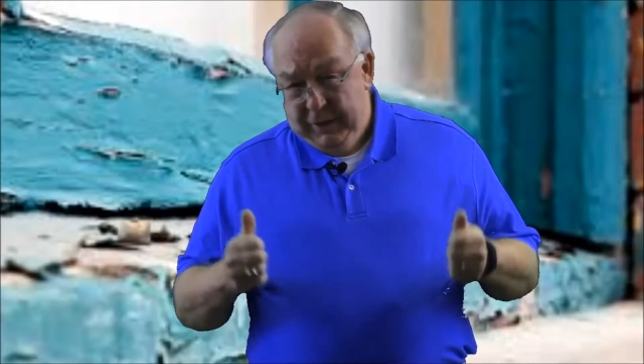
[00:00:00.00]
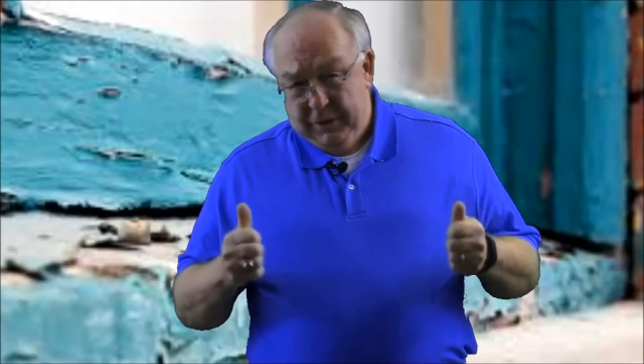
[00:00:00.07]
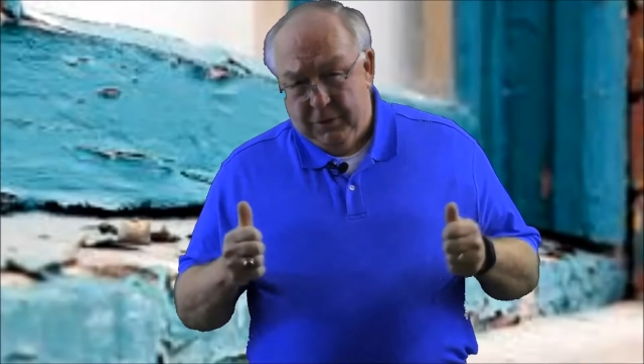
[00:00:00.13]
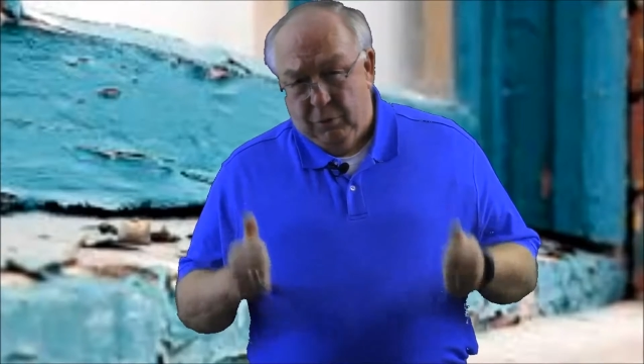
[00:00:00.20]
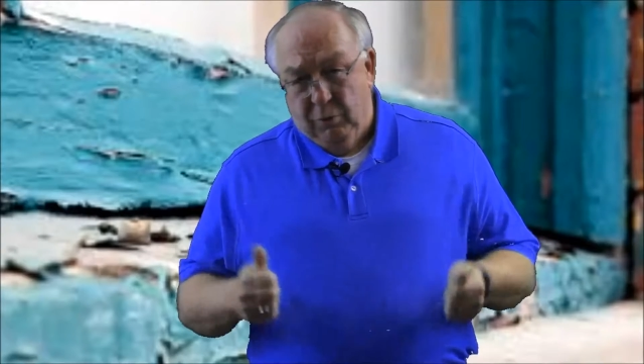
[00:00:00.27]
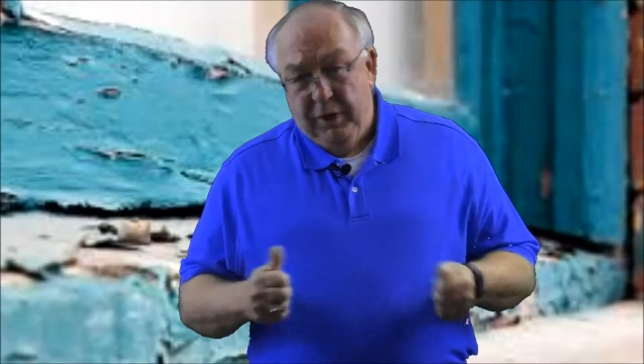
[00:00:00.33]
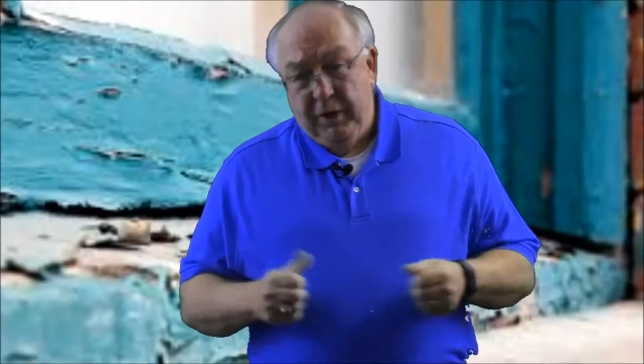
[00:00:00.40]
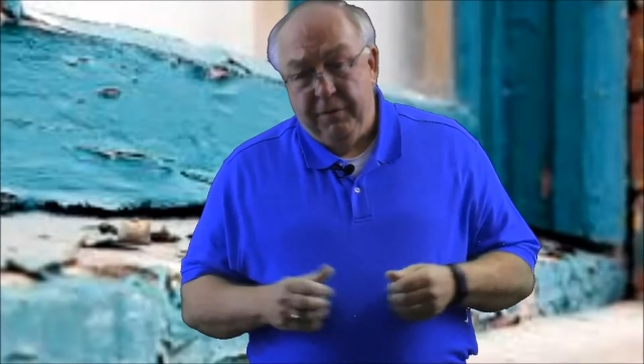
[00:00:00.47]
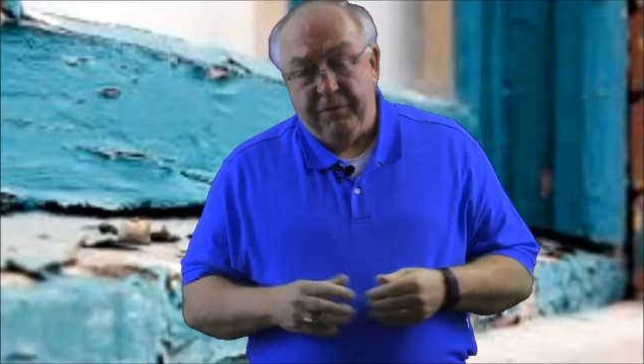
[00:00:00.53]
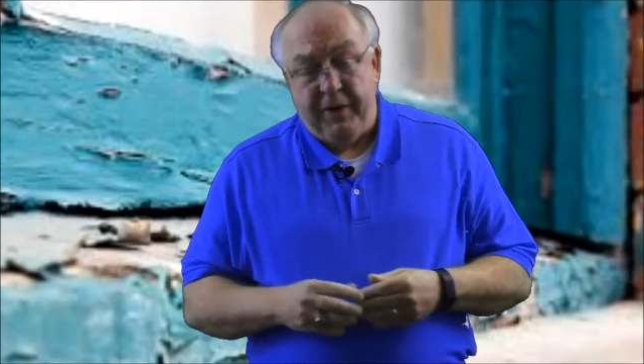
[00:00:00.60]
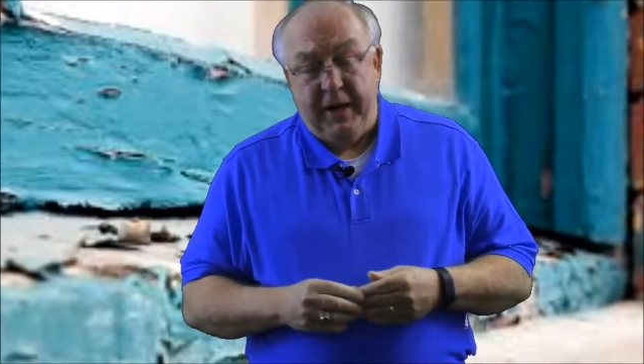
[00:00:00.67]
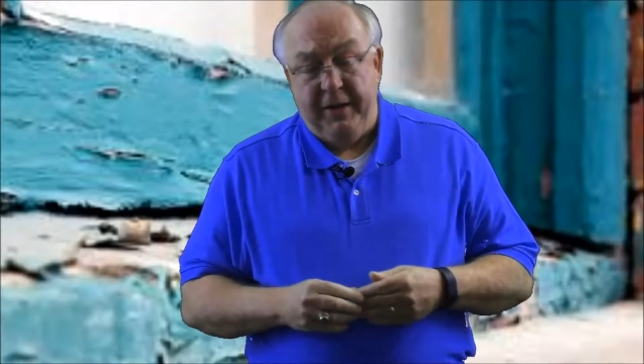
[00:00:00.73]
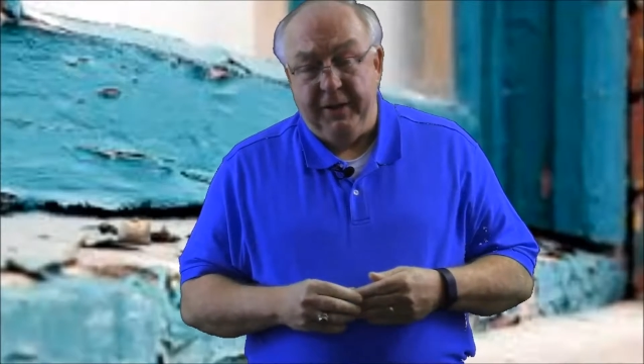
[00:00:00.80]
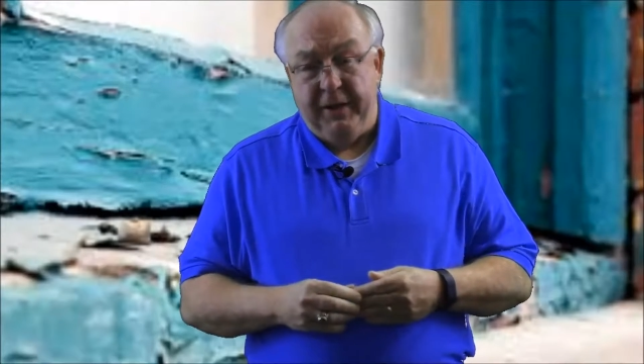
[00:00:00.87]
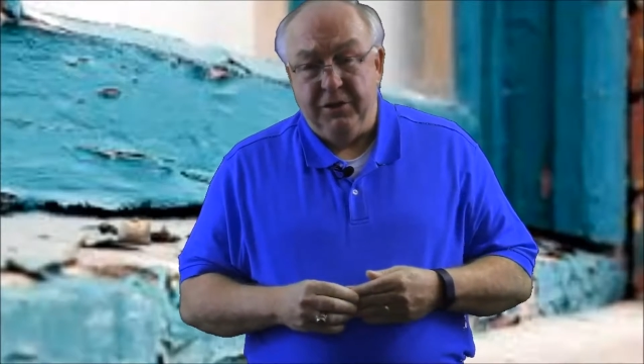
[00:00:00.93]
to really
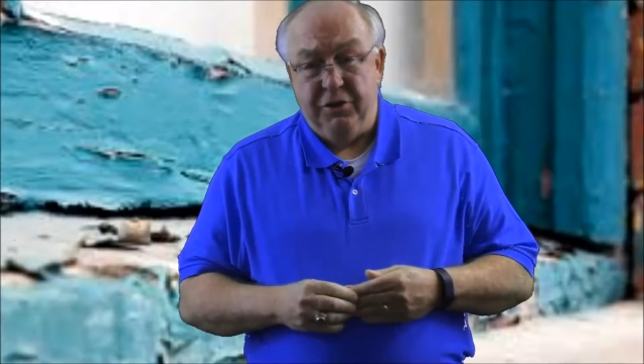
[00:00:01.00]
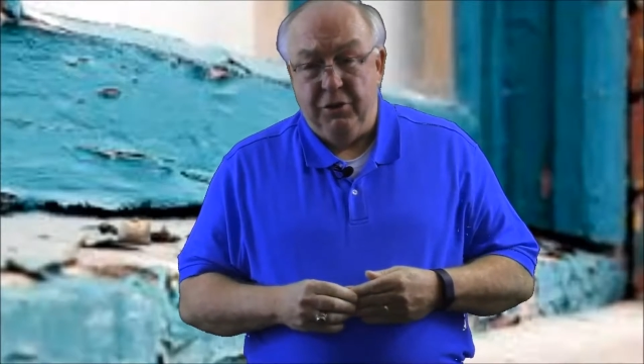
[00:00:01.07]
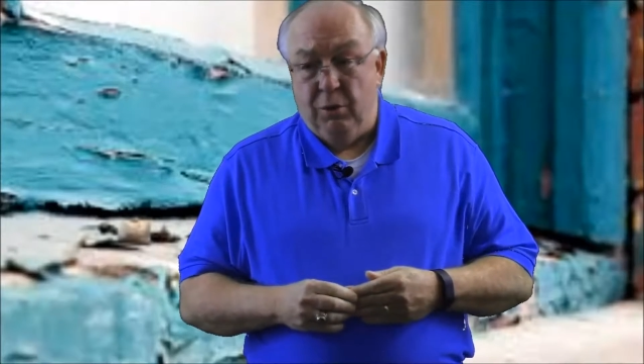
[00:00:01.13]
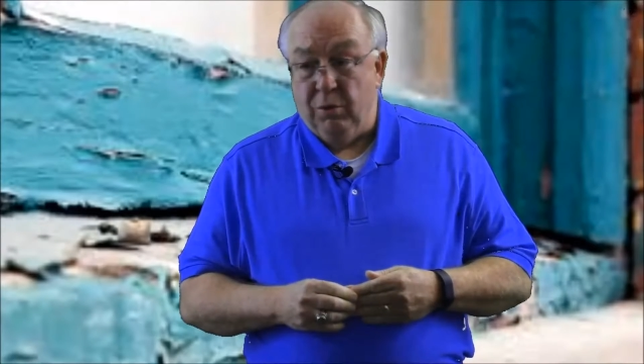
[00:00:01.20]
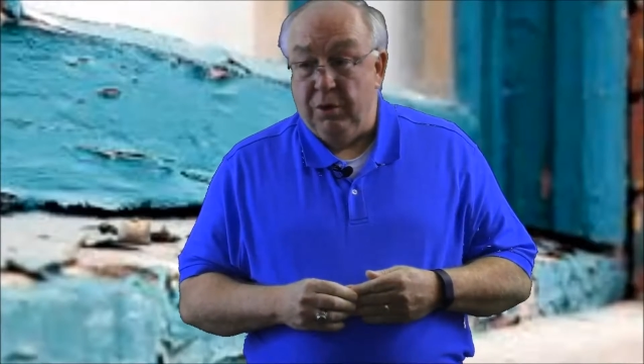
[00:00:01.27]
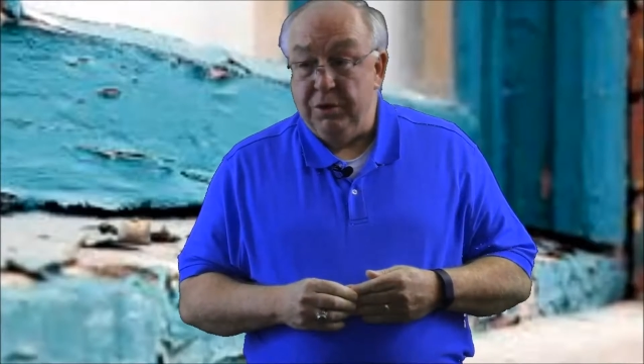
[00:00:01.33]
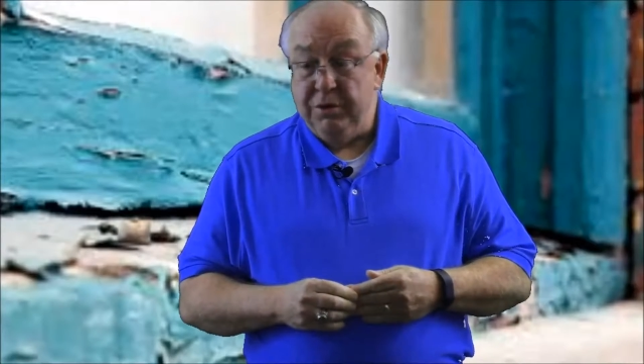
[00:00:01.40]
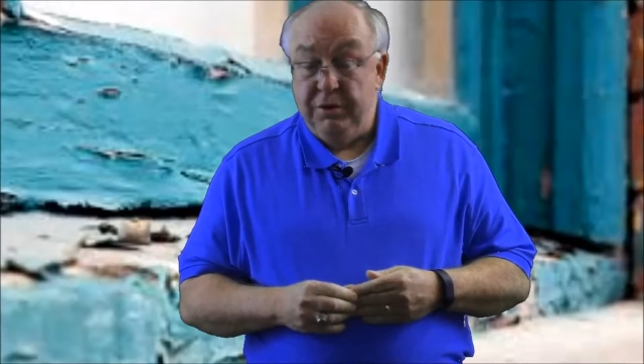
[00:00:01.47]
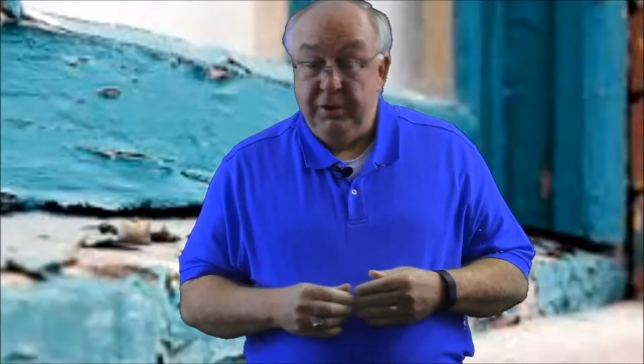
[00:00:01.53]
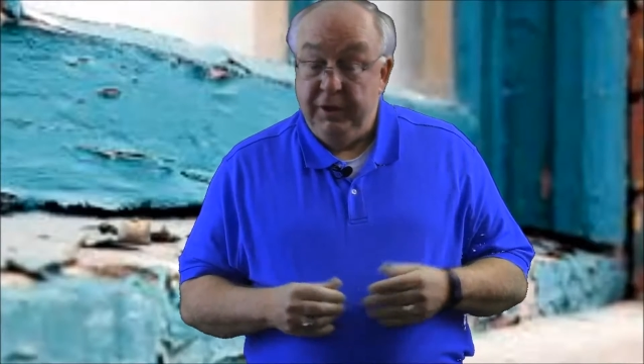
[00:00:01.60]
find that source.